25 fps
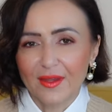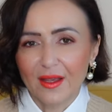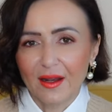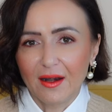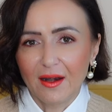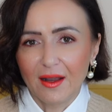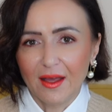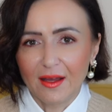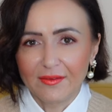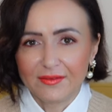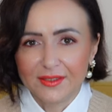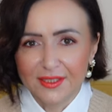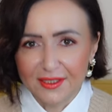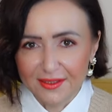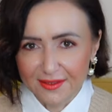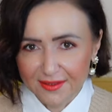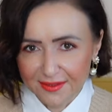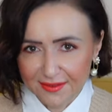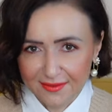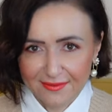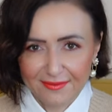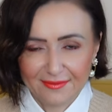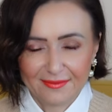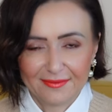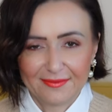loved it.
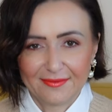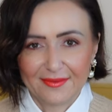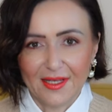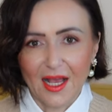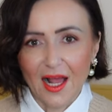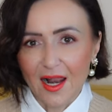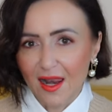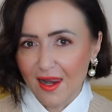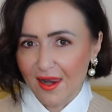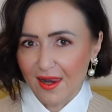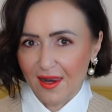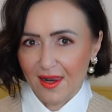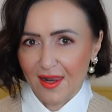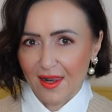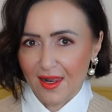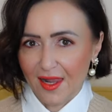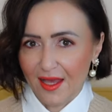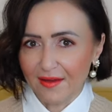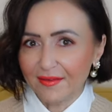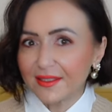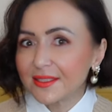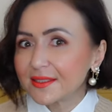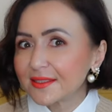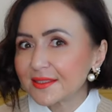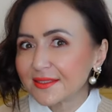I
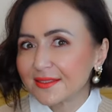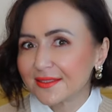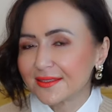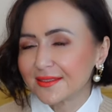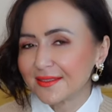love it.